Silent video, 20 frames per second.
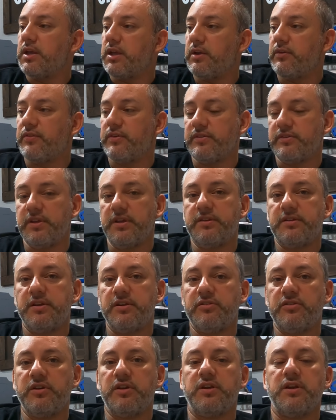If it's
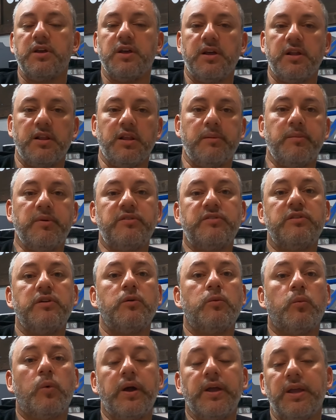DTG, let me see
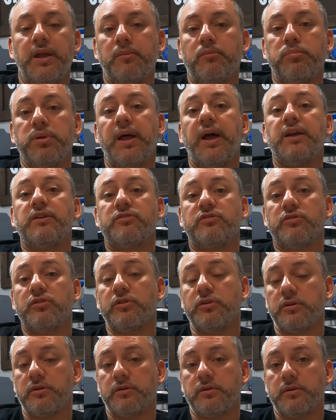a white and black
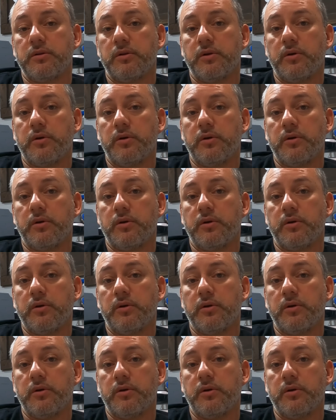shirt.